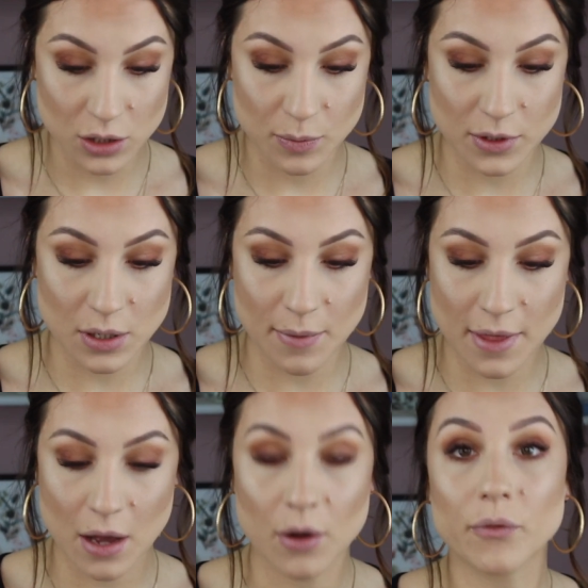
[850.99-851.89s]
just put some of
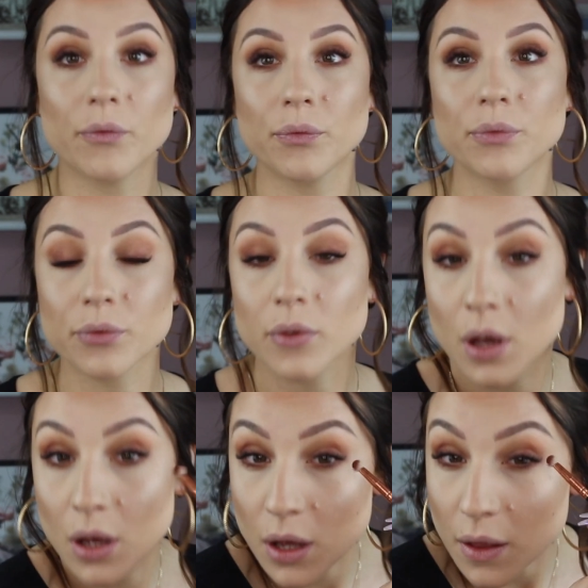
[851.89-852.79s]
that on
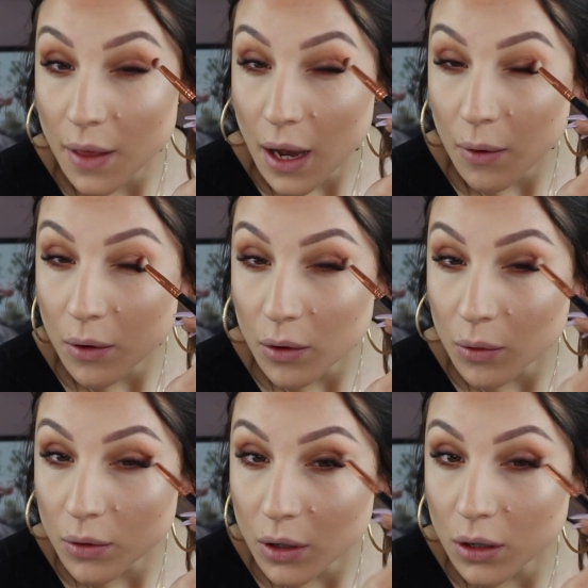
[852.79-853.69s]
the outer
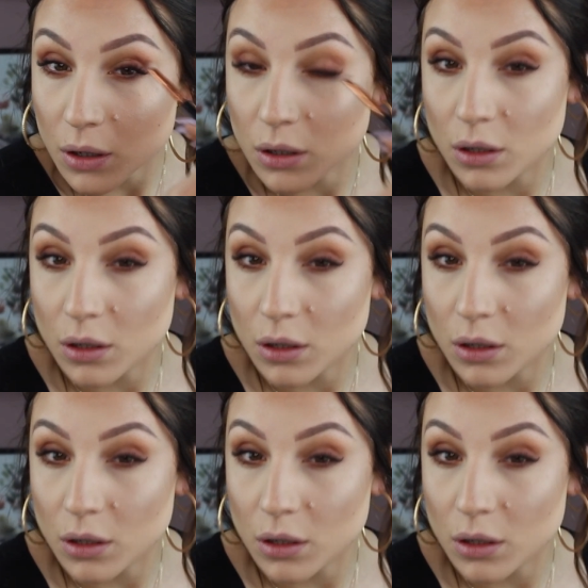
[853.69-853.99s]
corner.